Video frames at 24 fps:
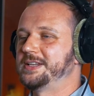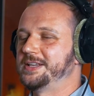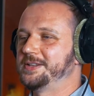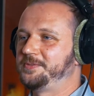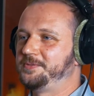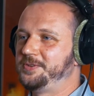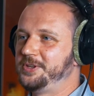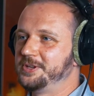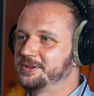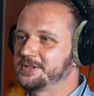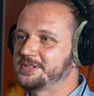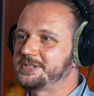it
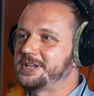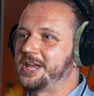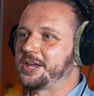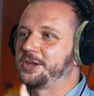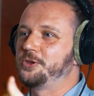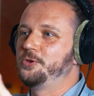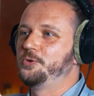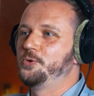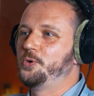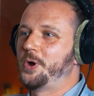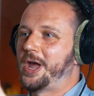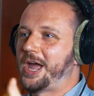feels like
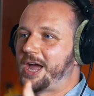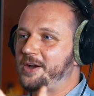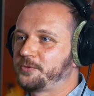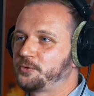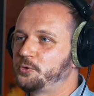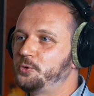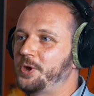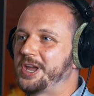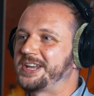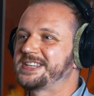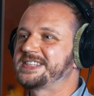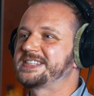you have
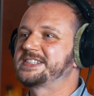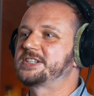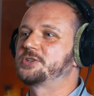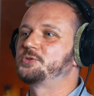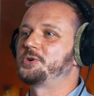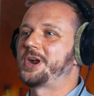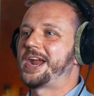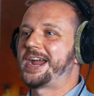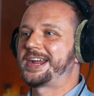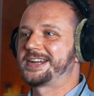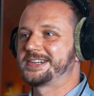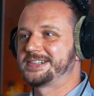to
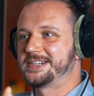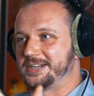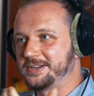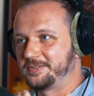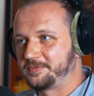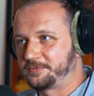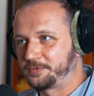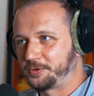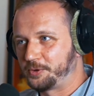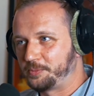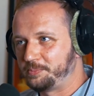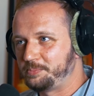extract the
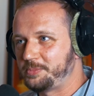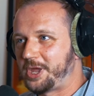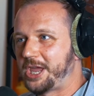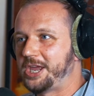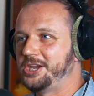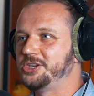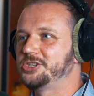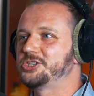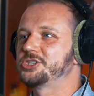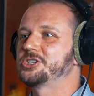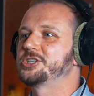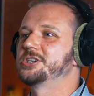
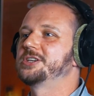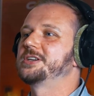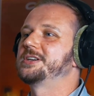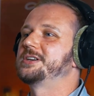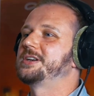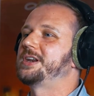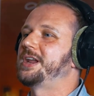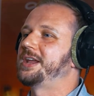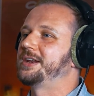information